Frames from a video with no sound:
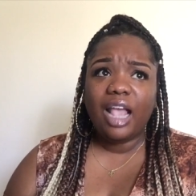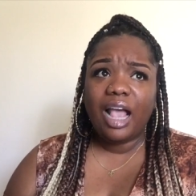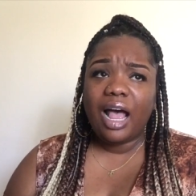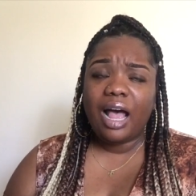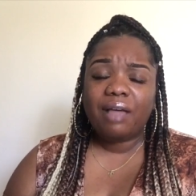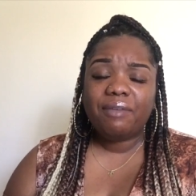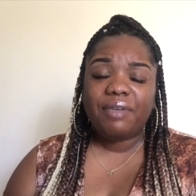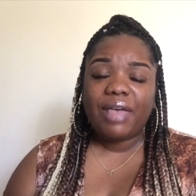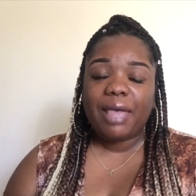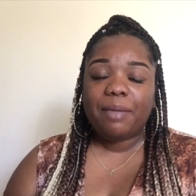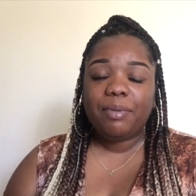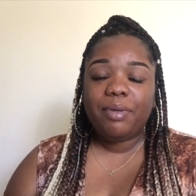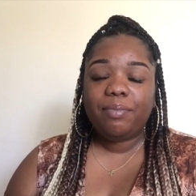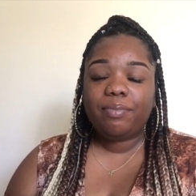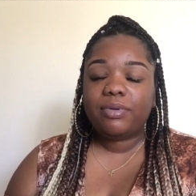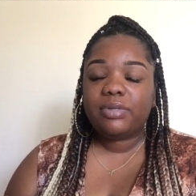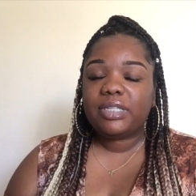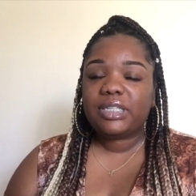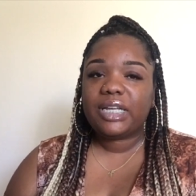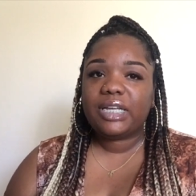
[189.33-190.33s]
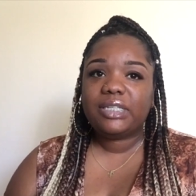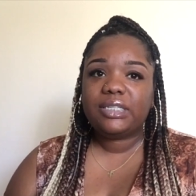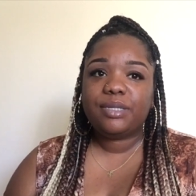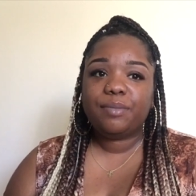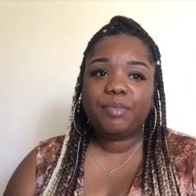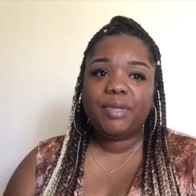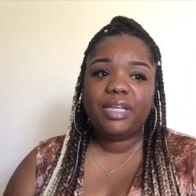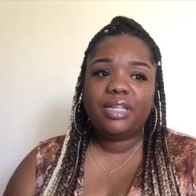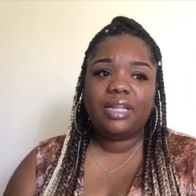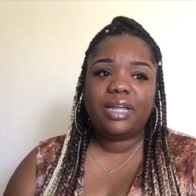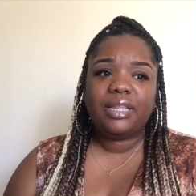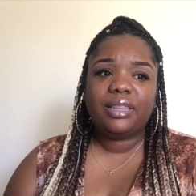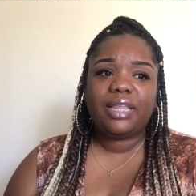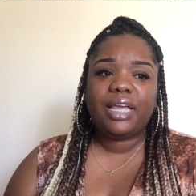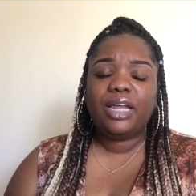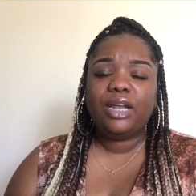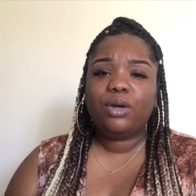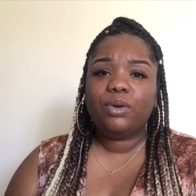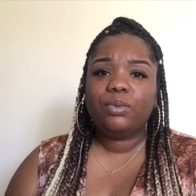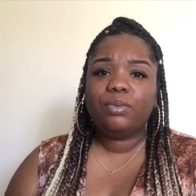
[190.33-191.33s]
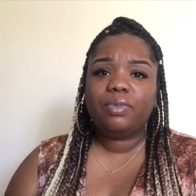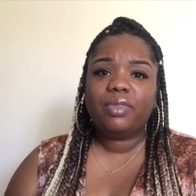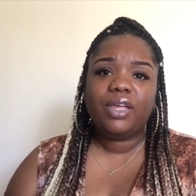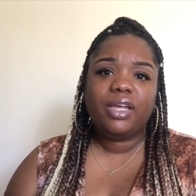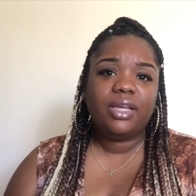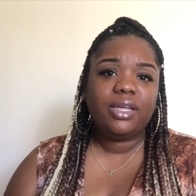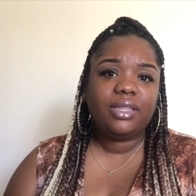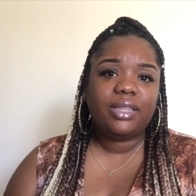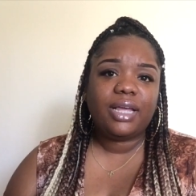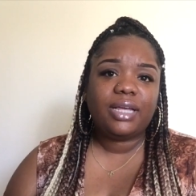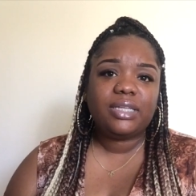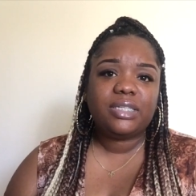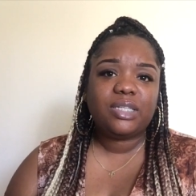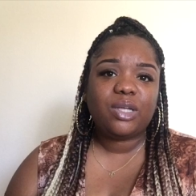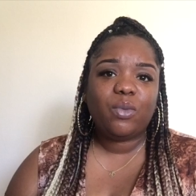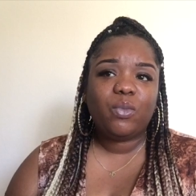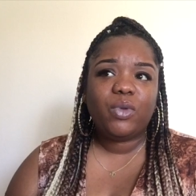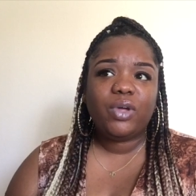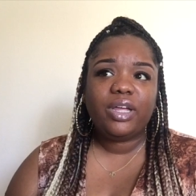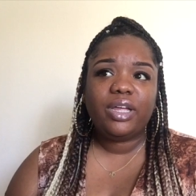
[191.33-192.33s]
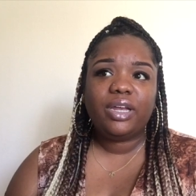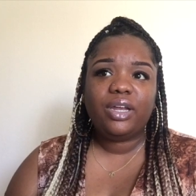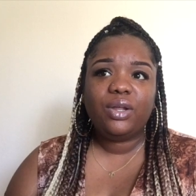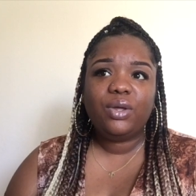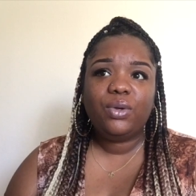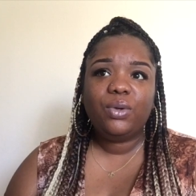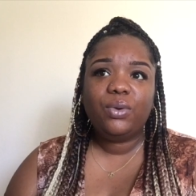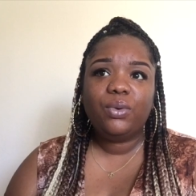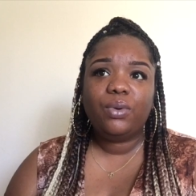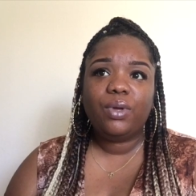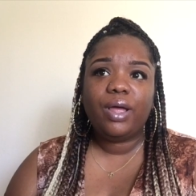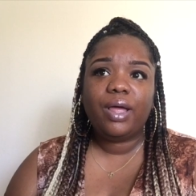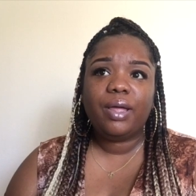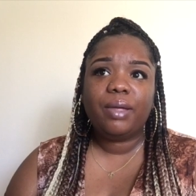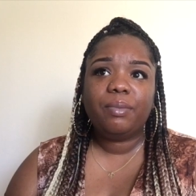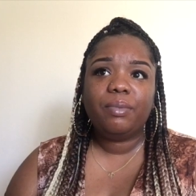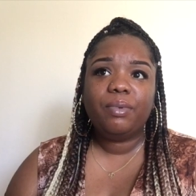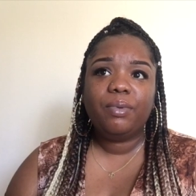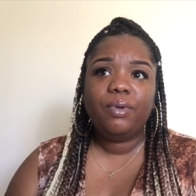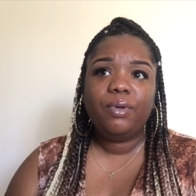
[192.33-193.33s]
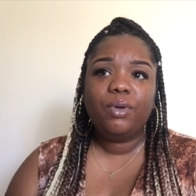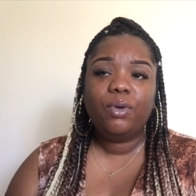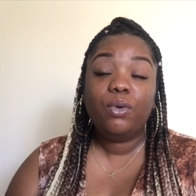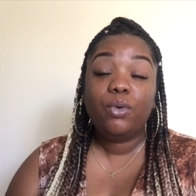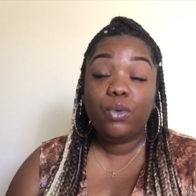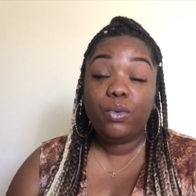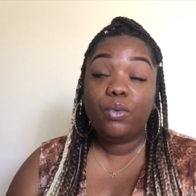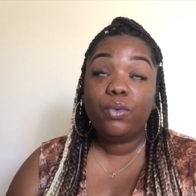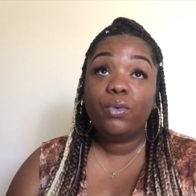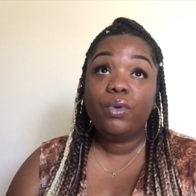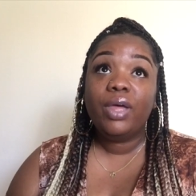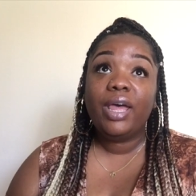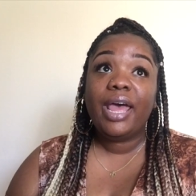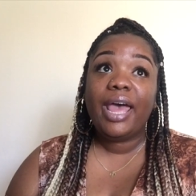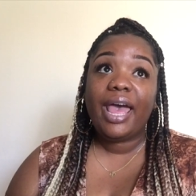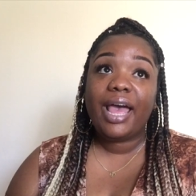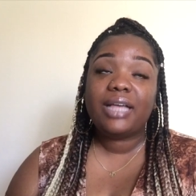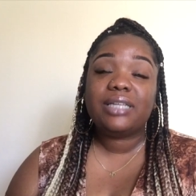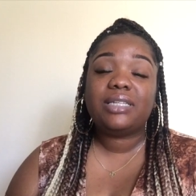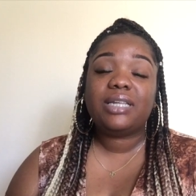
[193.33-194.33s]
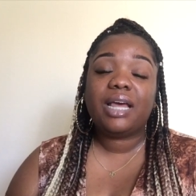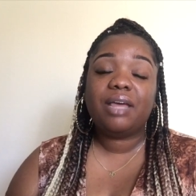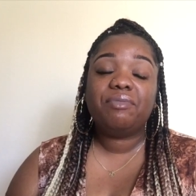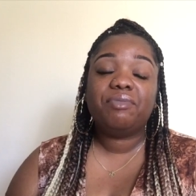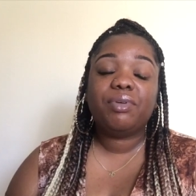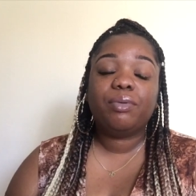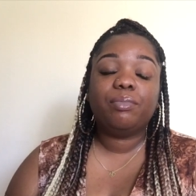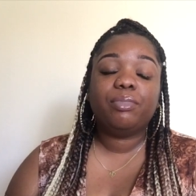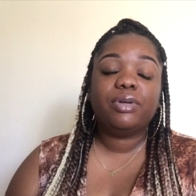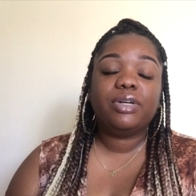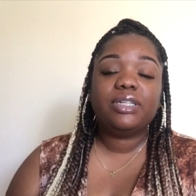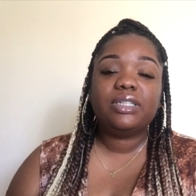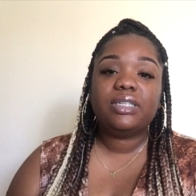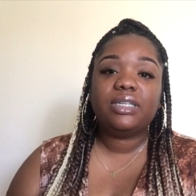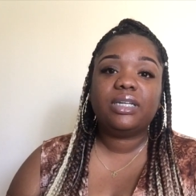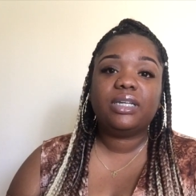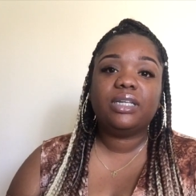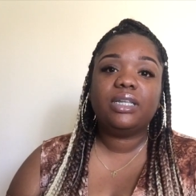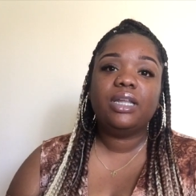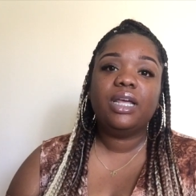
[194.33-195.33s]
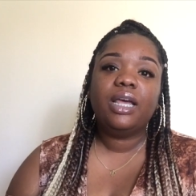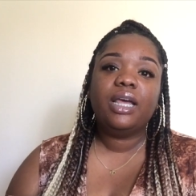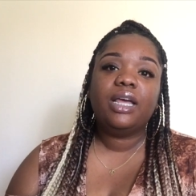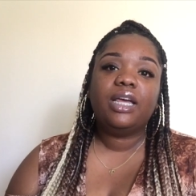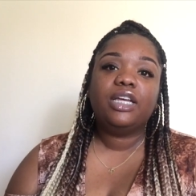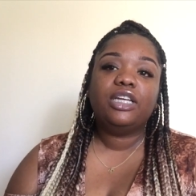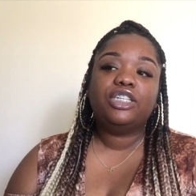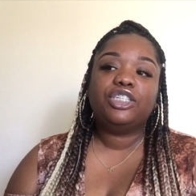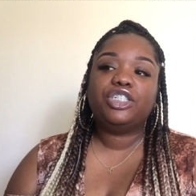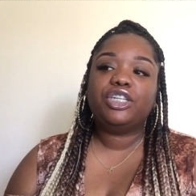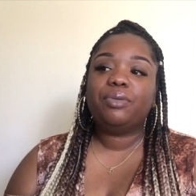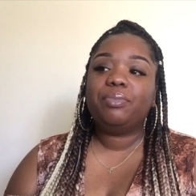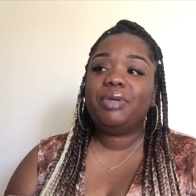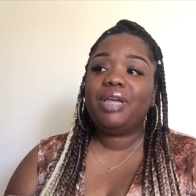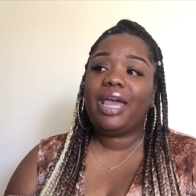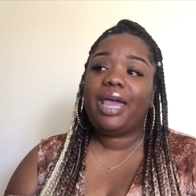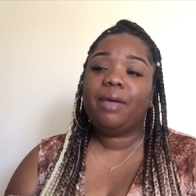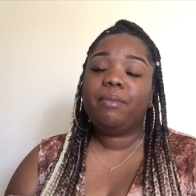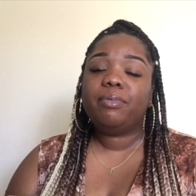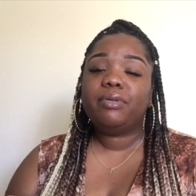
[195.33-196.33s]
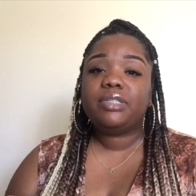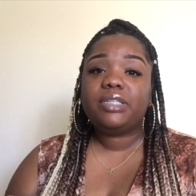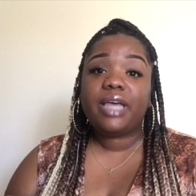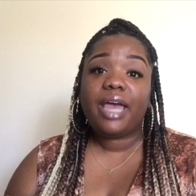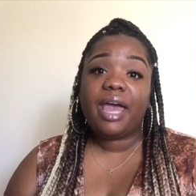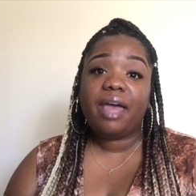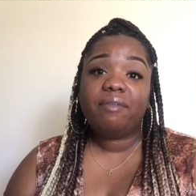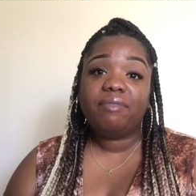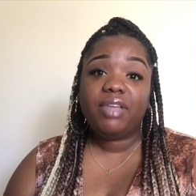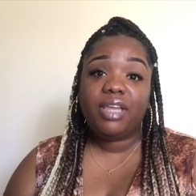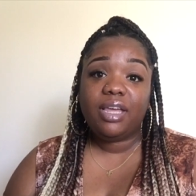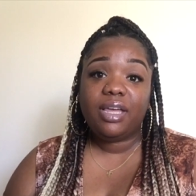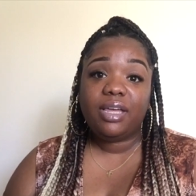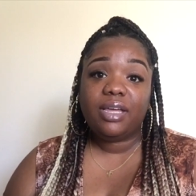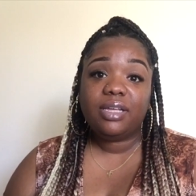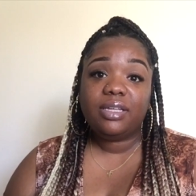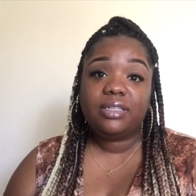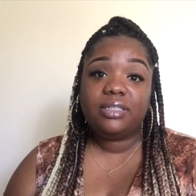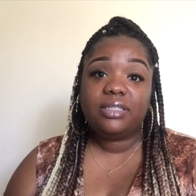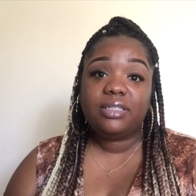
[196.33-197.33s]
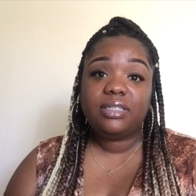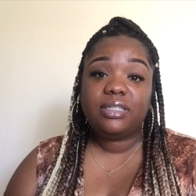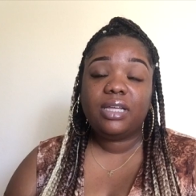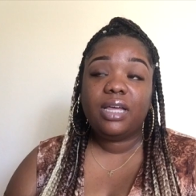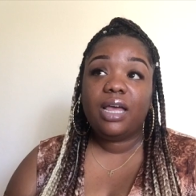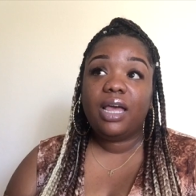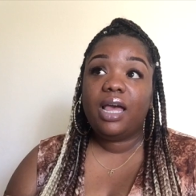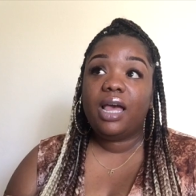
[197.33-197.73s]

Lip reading: I've had people say to me that they don't think that someone who has life in prison should be able to have kids.